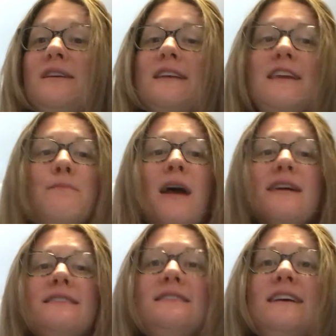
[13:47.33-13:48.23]
keep
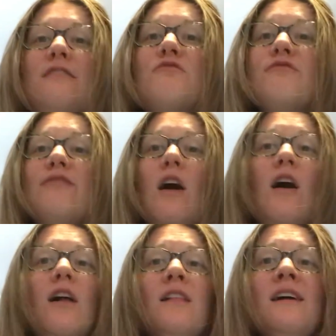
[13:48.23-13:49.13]
practicing
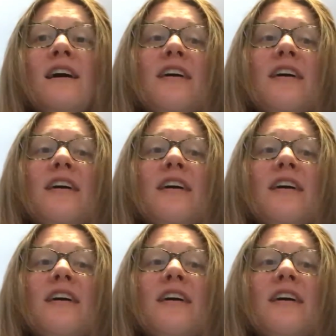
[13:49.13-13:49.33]
fall.